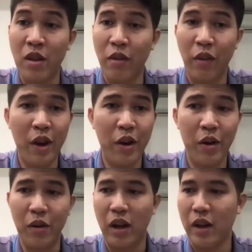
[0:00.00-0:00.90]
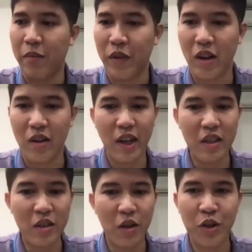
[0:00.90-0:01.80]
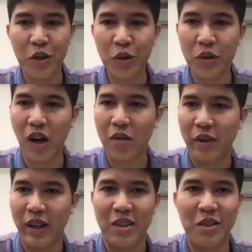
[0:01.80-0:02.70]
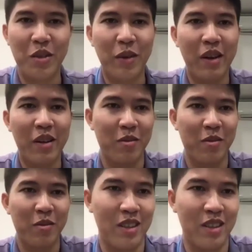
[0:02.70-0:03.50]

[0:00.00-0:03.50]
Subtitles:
Thank you, and that's a huge offerings to the participant.